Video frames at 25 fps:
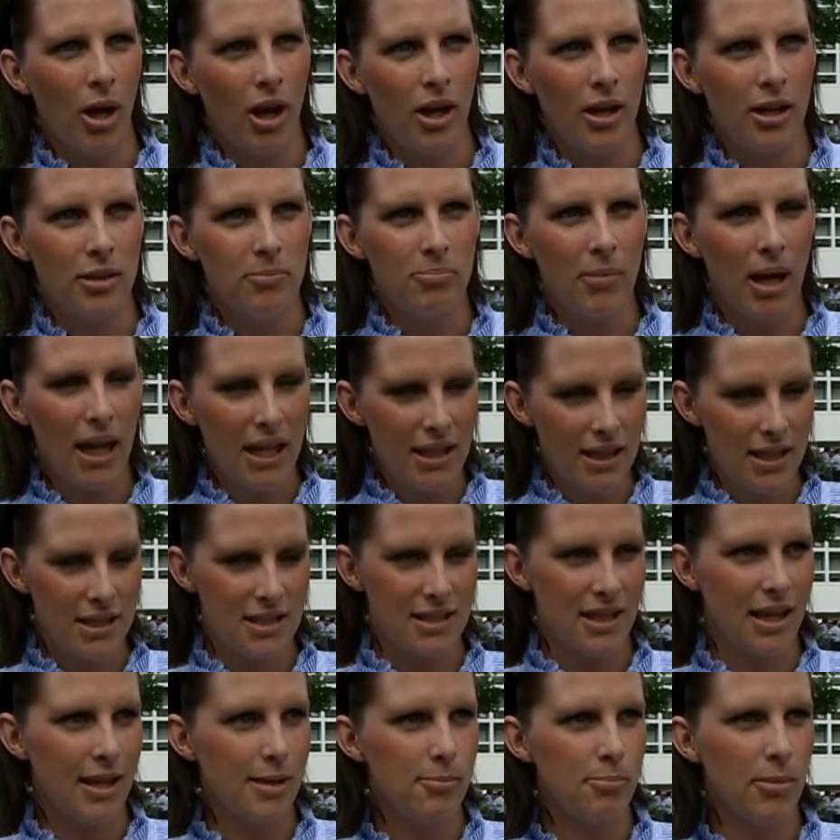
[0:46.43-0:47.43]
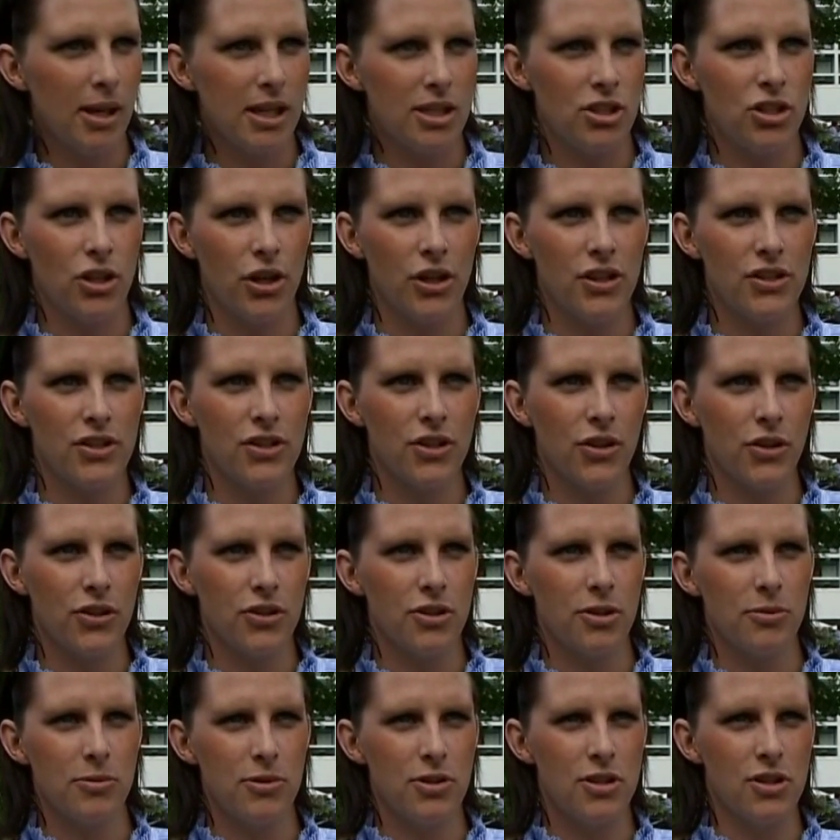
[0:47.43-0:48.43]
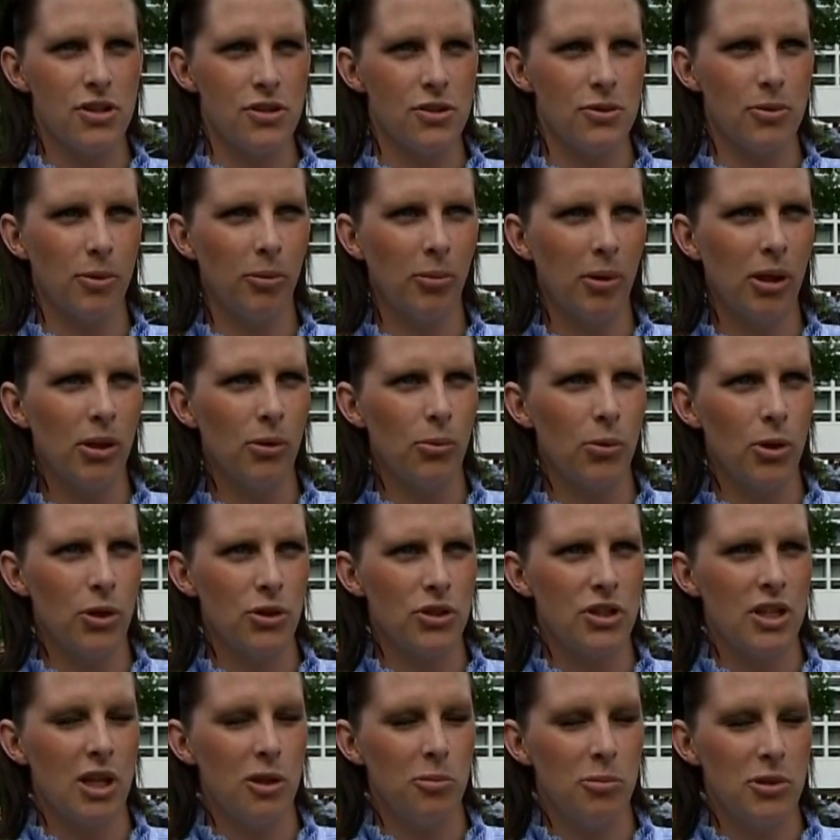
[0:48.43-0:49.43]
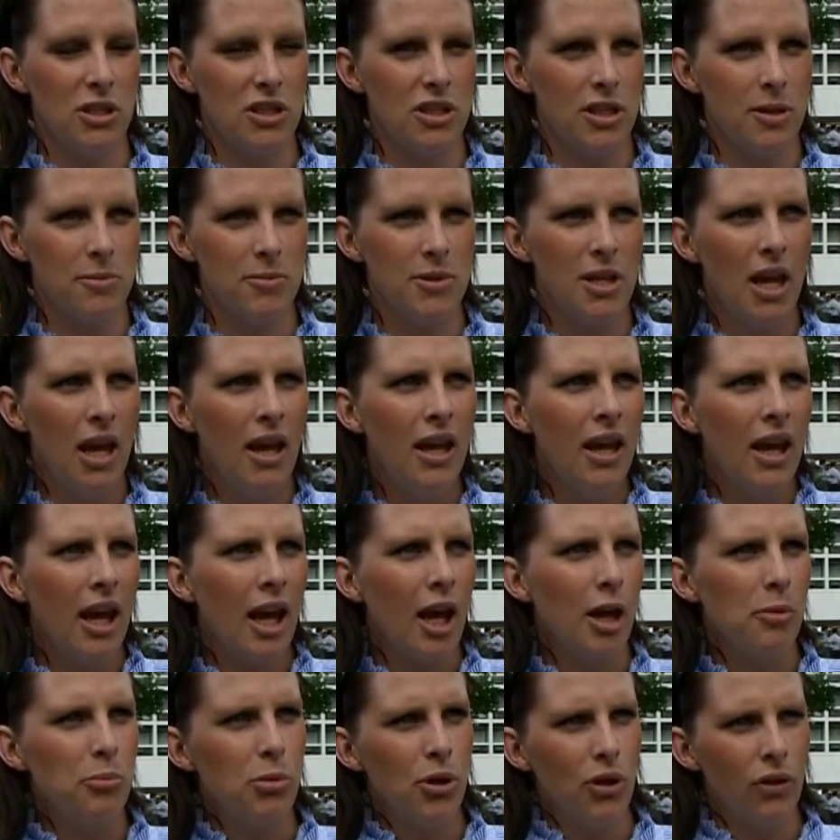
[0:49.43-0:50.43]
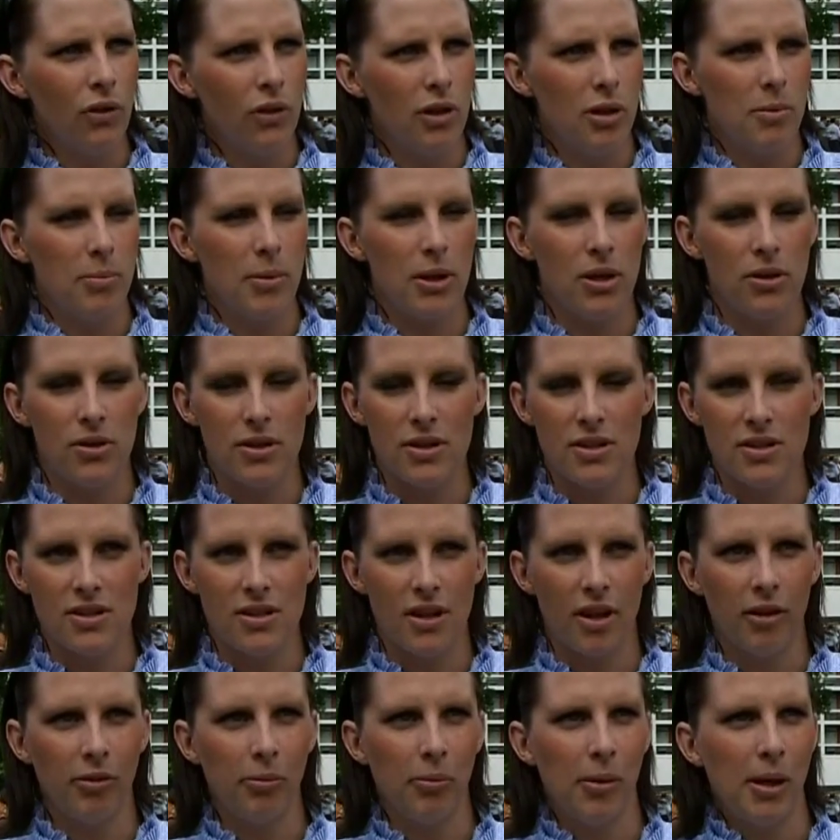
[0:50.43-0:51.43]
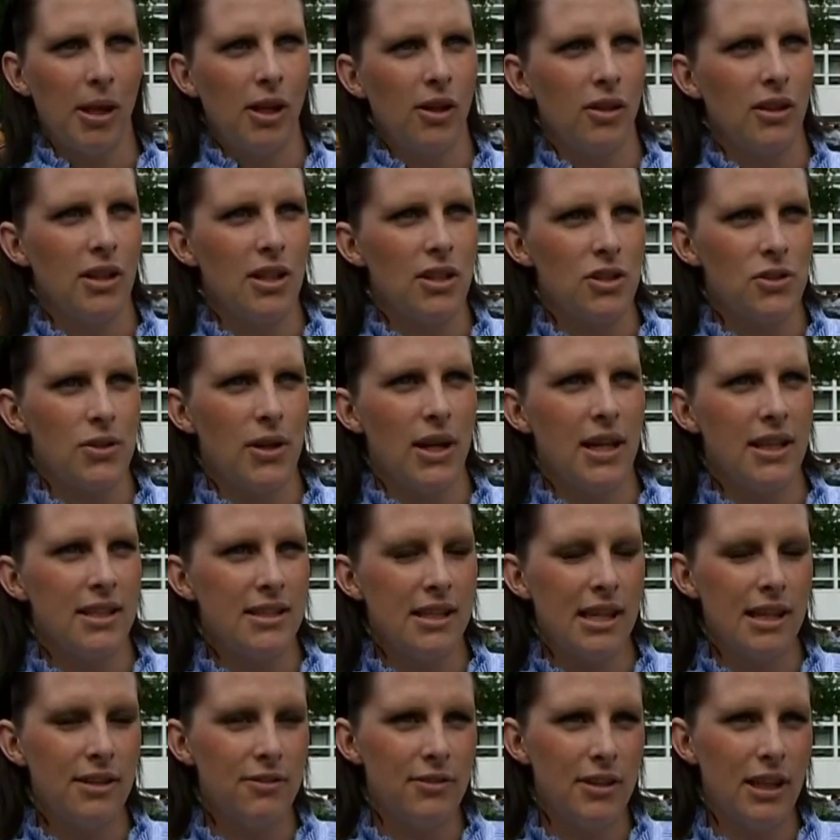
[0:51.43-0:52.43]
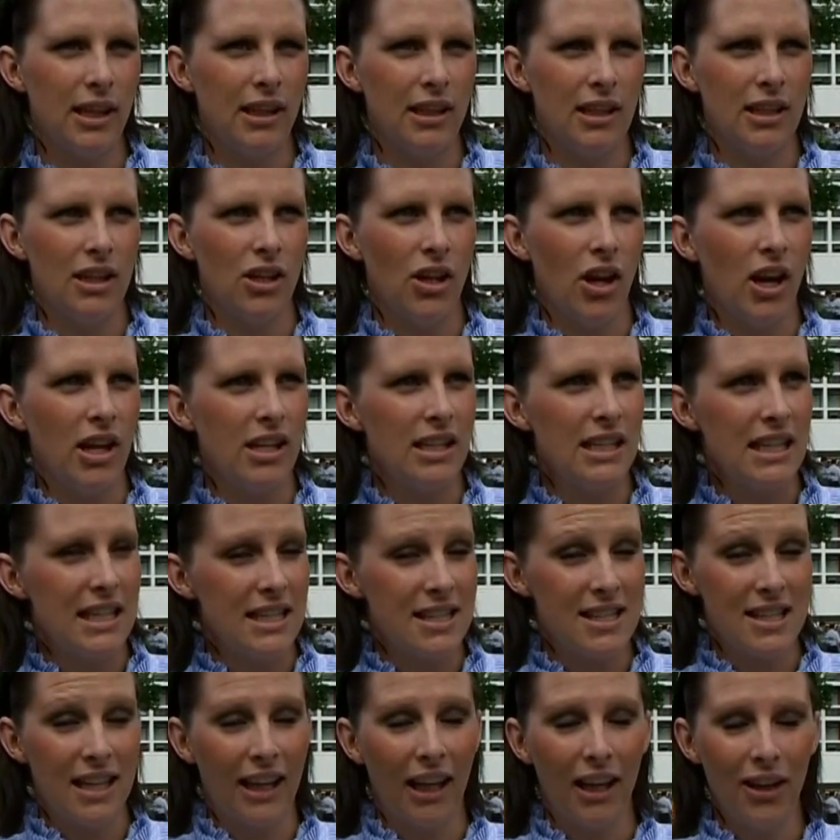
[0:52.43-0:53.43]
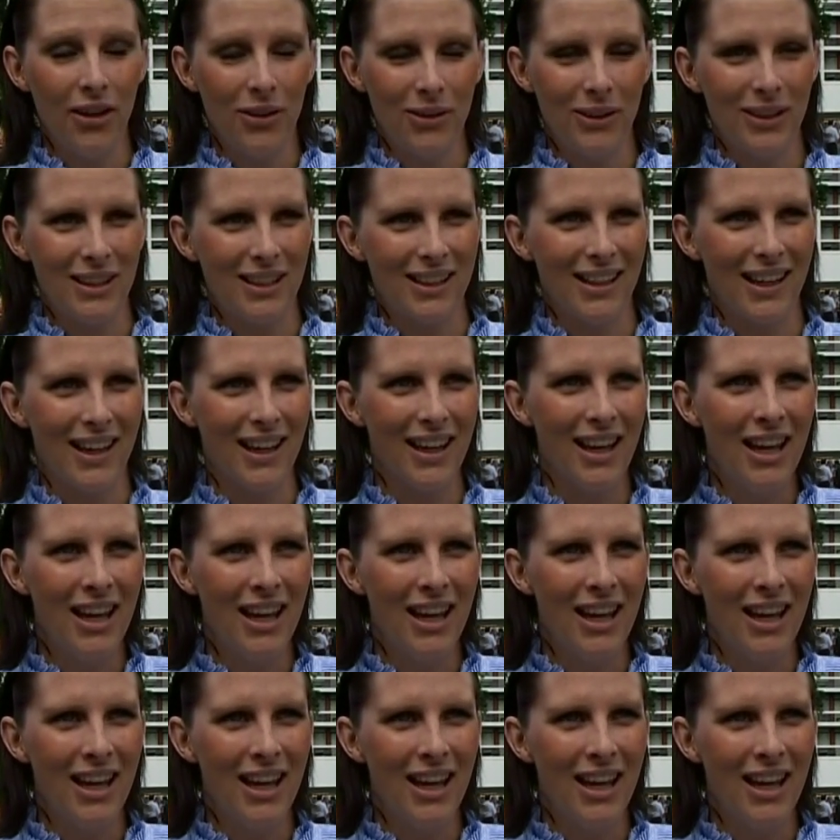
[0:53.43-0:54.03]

I made the team but chose not to, to swim in the World Championships purely because I've been on the Australian team for nearly 9 years now, and